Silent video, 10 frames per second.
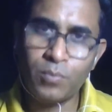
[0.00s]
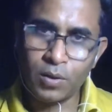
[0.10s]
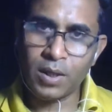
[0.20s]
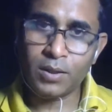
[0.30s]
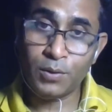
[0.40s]

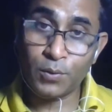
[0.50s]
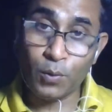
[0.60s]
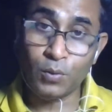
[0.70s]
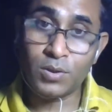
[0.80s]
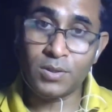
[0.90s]
product, your
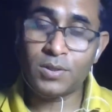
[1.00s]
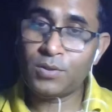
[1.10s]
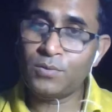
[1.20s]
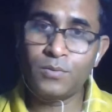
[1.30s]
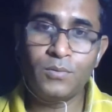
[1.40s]

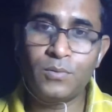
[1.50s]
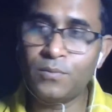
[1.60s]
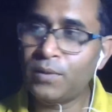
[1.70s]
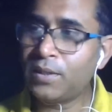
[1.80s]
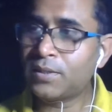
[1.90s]
coaches to
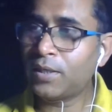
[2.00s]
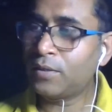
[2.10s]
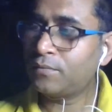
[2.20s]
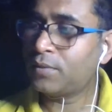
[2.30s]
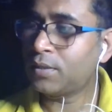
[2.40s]
various
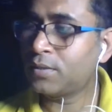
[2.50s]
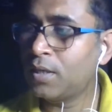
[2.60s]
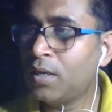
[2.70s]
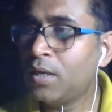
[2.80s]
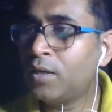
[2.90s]
kind of
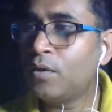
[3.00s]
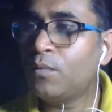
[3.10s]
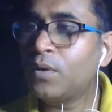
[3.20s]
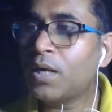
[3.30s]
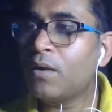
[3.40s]
things.
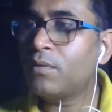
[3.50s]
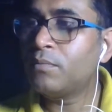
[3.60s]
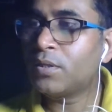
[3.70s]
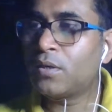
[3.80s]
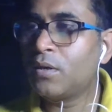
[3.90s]
Now, what
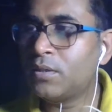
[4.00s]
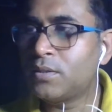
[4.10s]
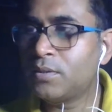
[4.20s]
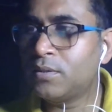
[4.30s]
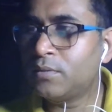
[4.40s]
our
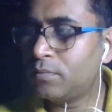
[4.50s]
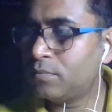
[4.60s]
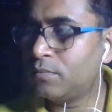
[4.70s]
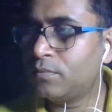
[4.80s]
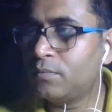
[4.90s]
methodology
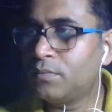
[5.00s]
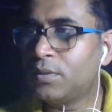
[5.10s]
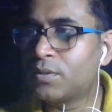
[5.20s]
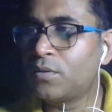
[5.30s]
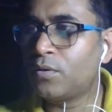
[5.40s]

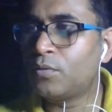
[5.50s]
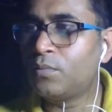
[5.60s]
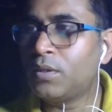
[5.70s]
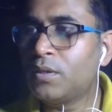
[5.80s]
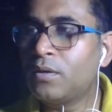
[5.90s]
is going to
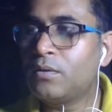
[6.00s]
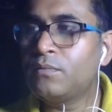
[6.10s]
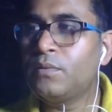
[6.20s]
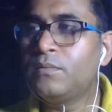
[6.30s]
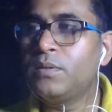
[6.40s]
be,
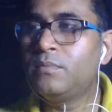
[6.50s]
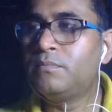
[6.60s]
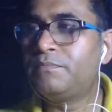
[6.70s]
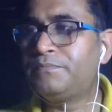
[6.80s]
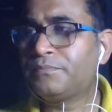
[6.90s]
now we will
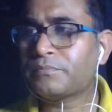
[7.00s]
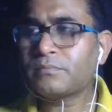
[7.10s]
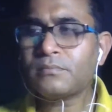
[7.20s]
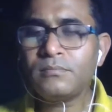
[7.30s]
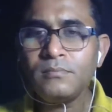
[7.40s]

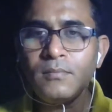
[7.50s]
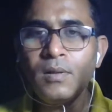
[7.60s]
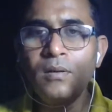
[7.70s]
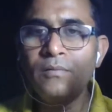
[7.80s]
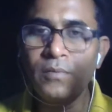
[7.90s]

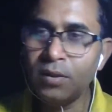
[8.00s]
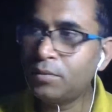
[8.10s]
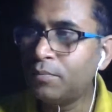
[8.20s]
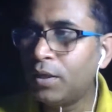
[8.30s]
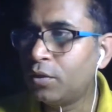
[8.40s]

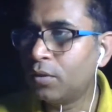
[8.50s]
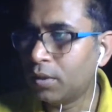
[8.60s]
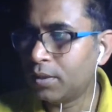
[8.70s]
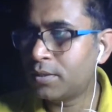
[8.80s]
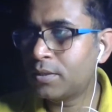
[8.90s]
first build your
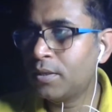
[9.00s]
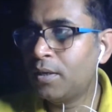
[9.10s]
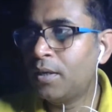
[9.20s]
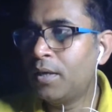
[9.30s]
list,